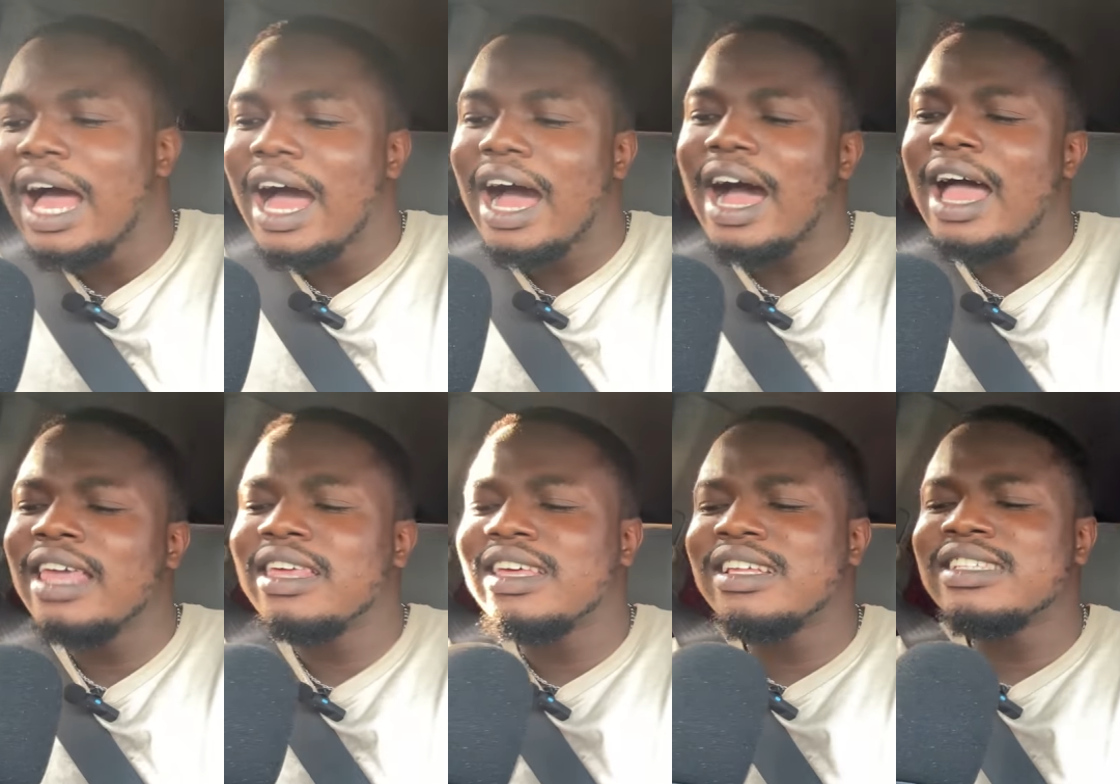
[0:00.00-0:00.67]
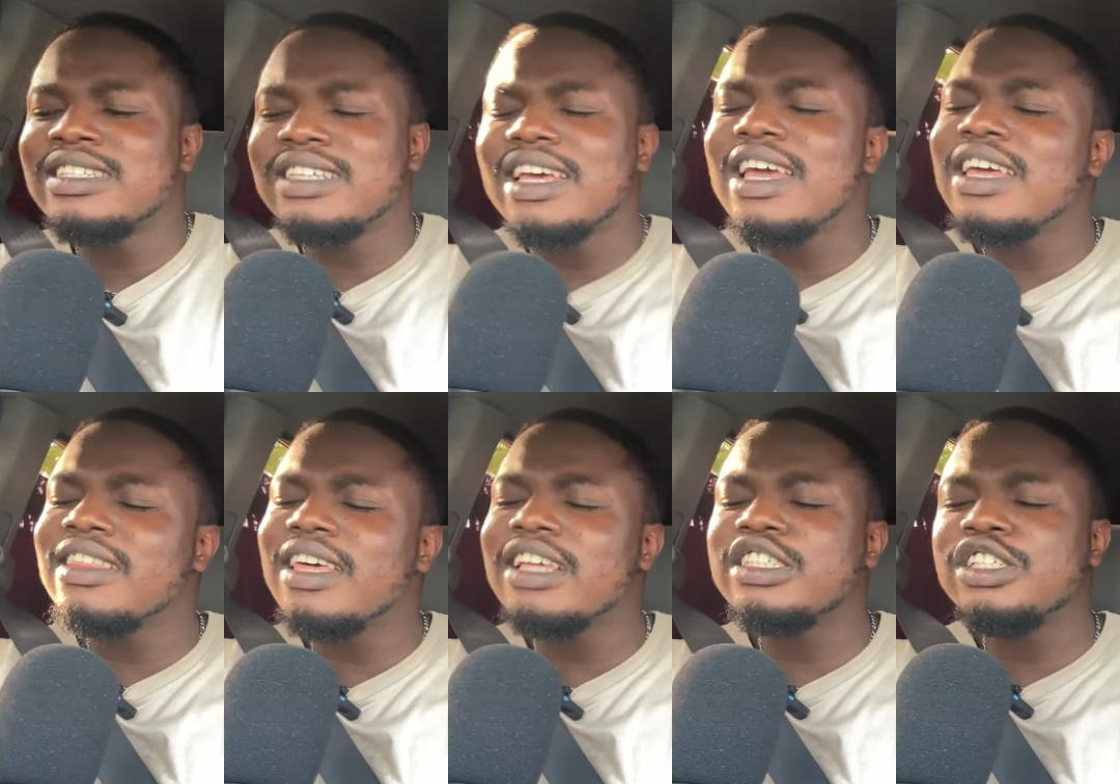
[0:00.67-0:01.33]
I can
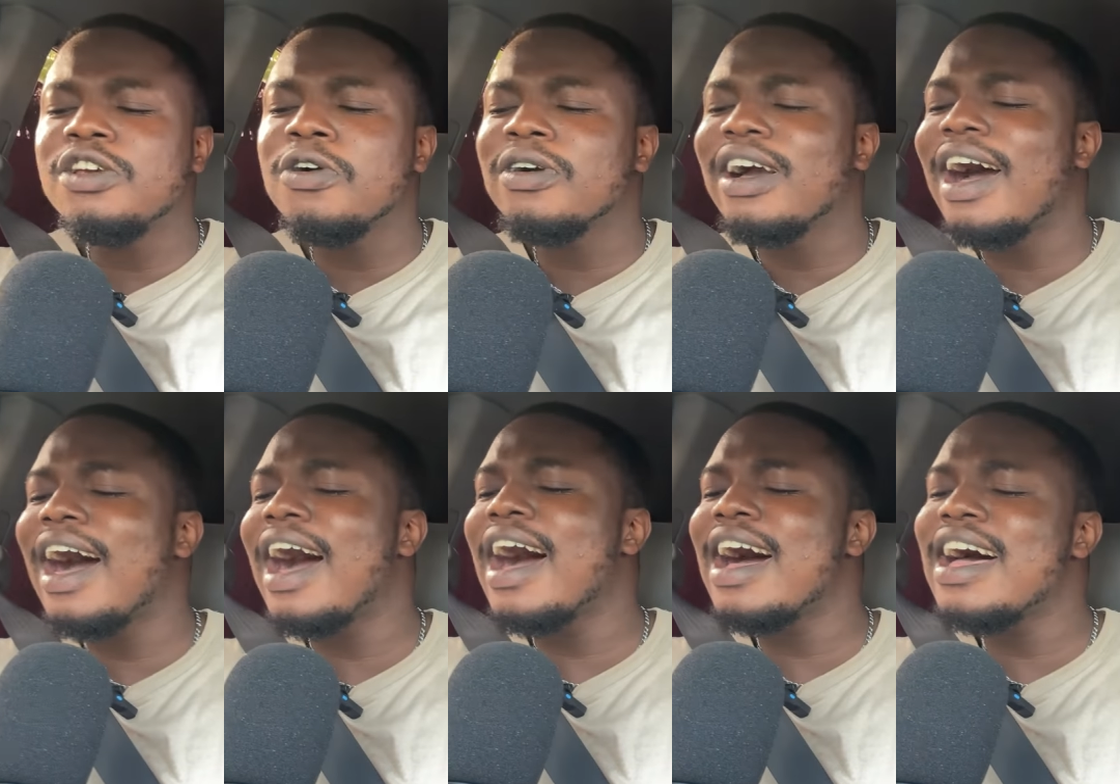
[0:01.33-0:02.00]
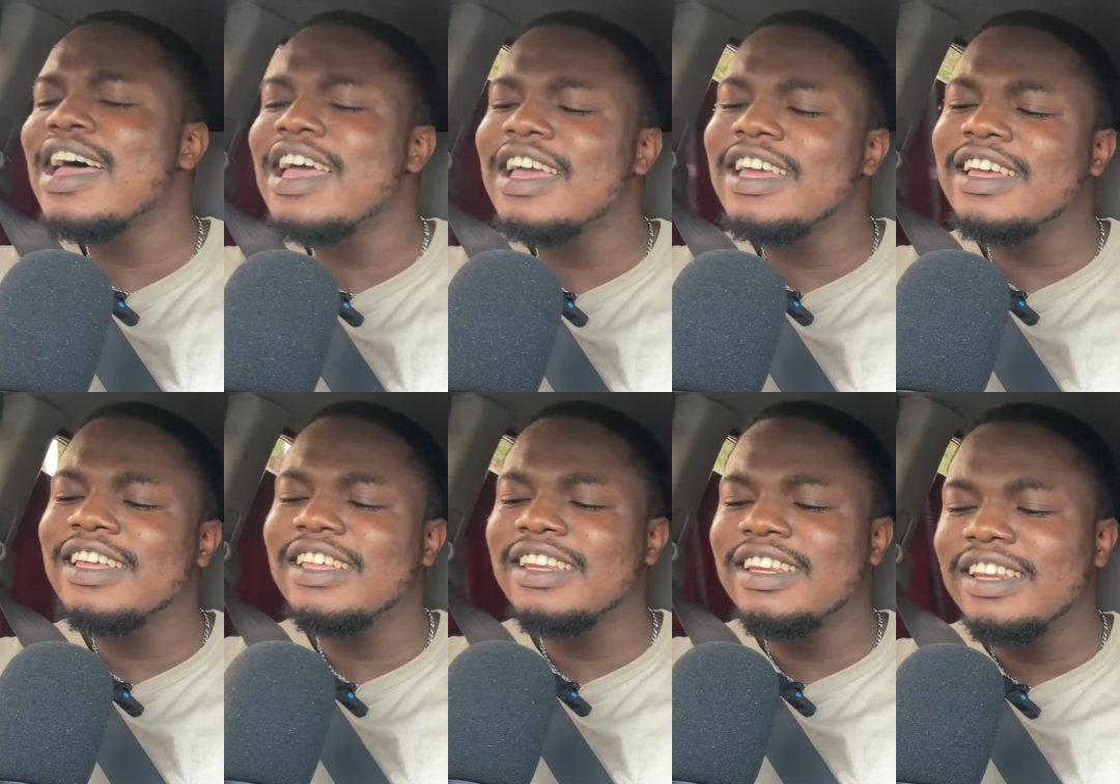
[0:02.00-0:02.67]
say that you're
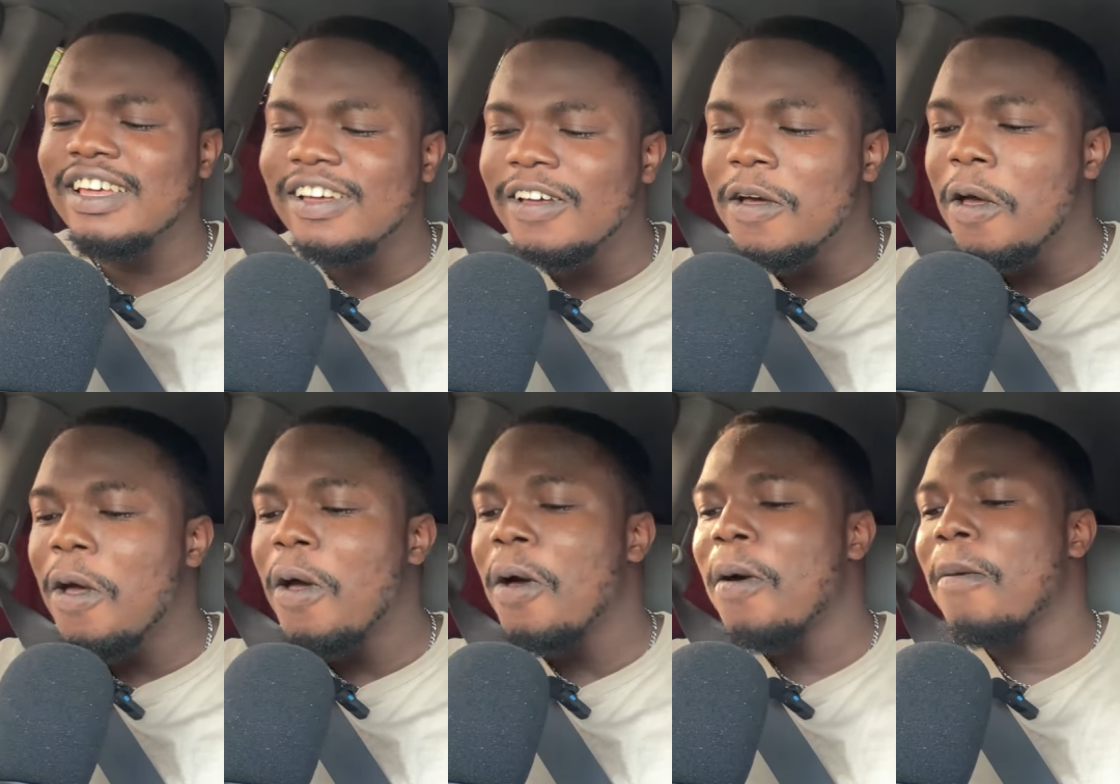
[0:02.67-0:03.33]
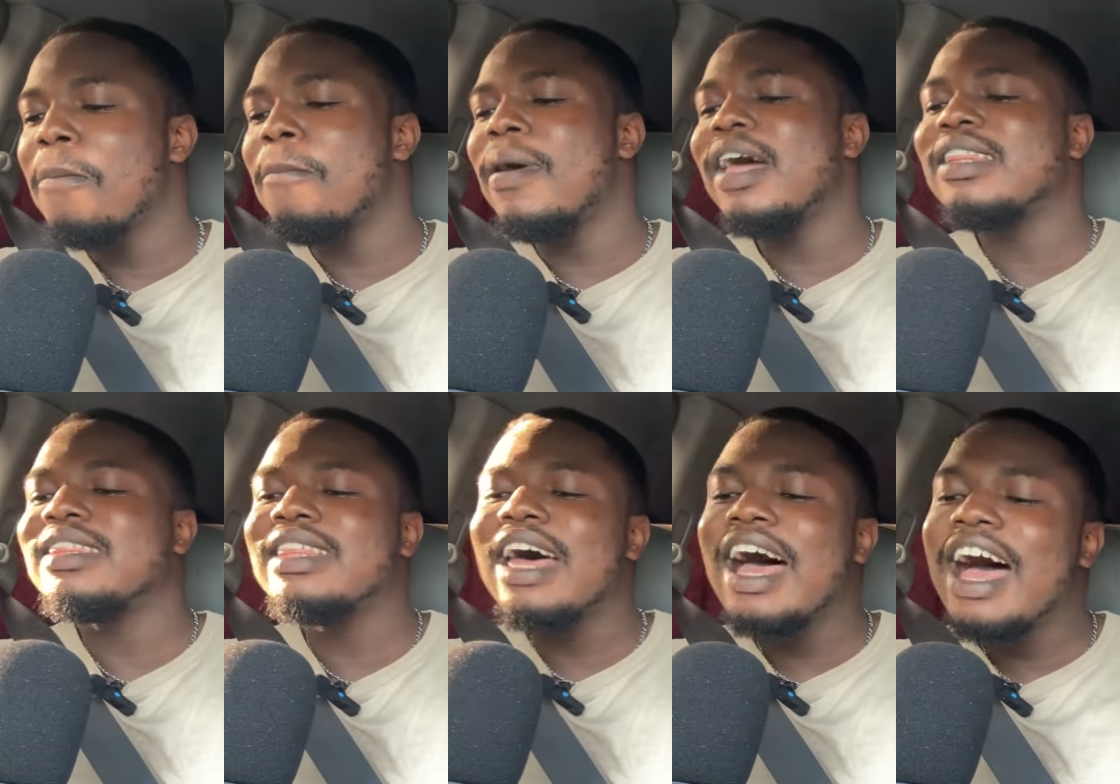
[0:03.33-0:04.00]
kind,
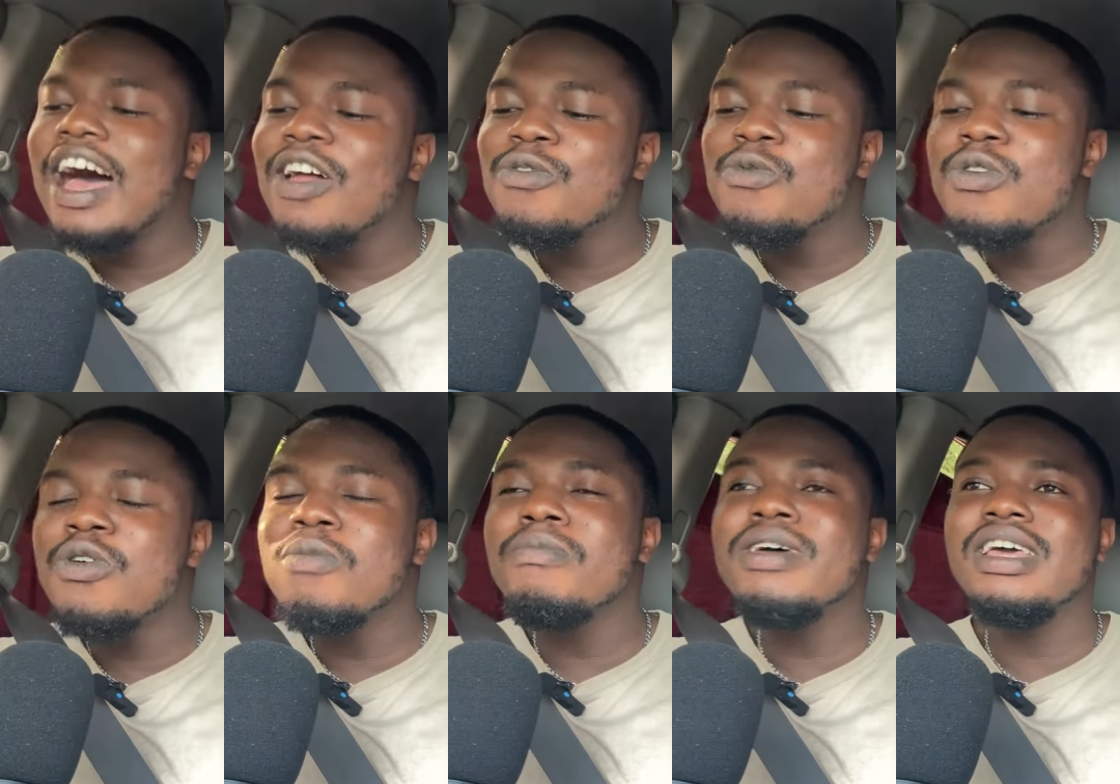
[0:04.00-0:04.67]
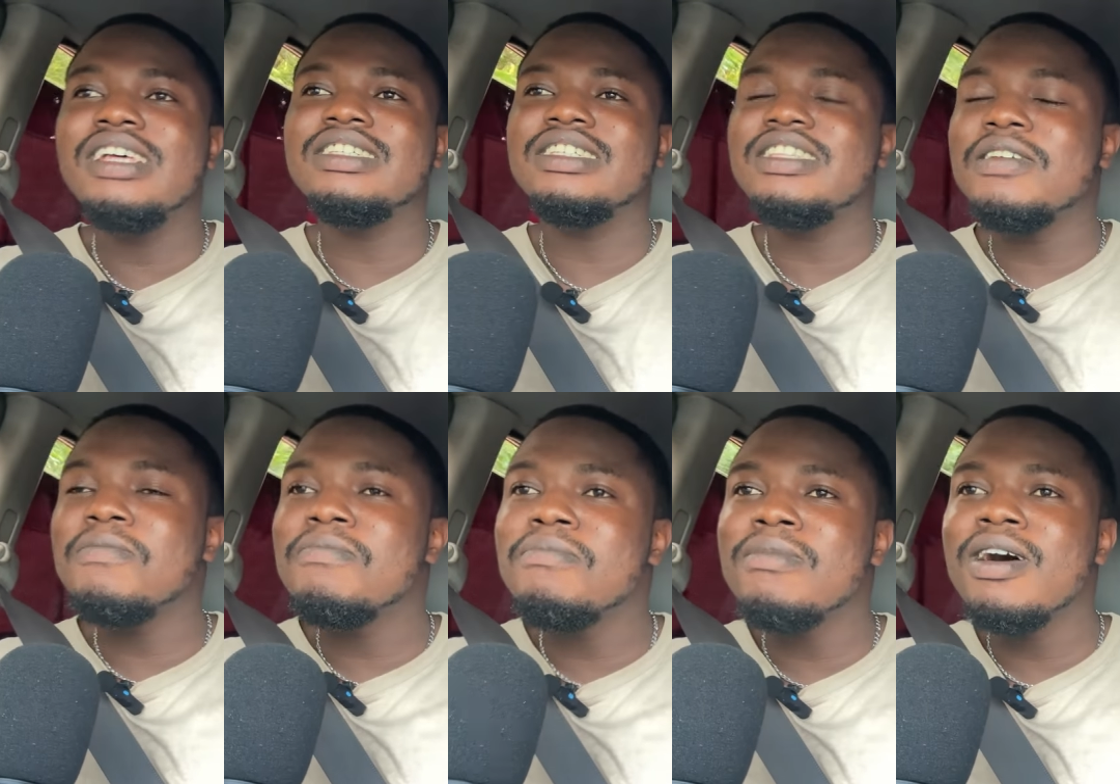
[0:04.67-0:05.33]
but that will miss
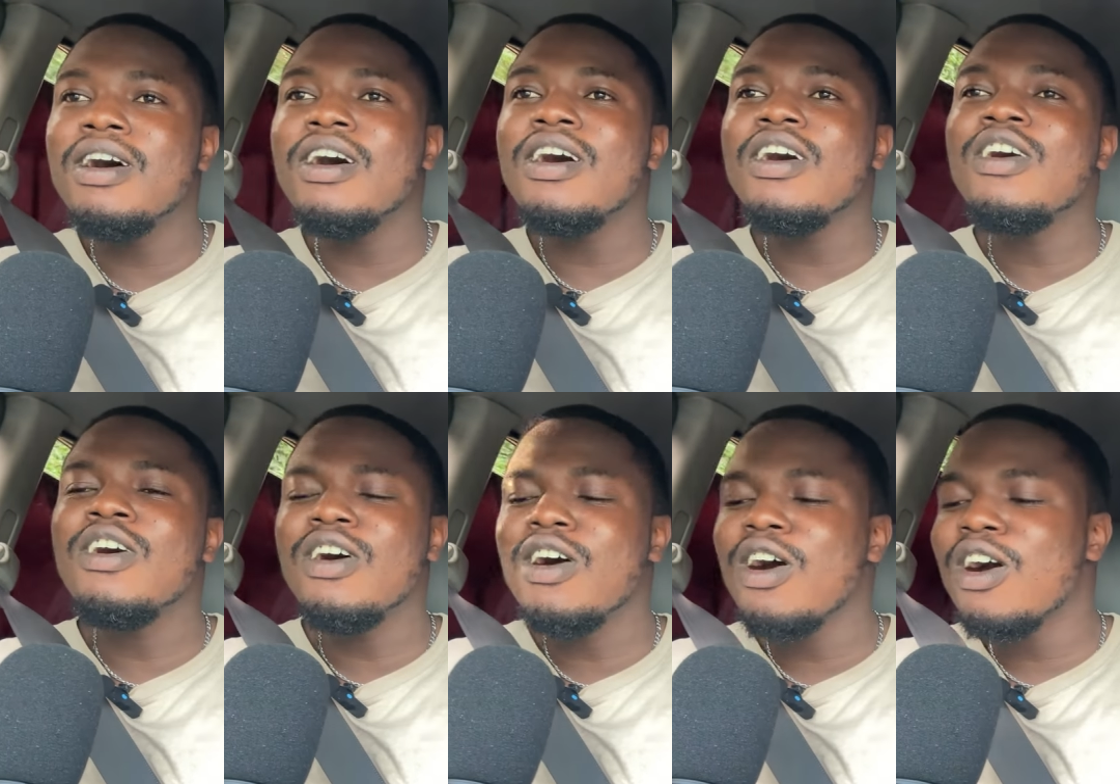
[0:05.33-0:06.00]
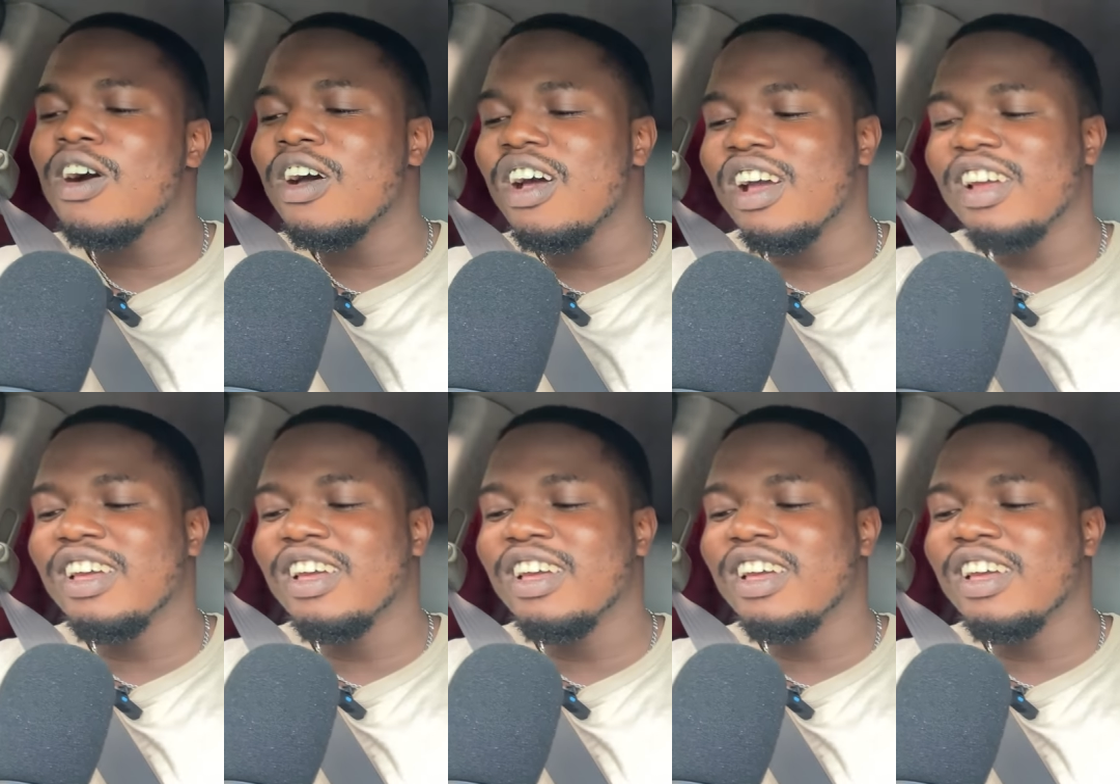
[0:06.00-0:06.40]
the mark.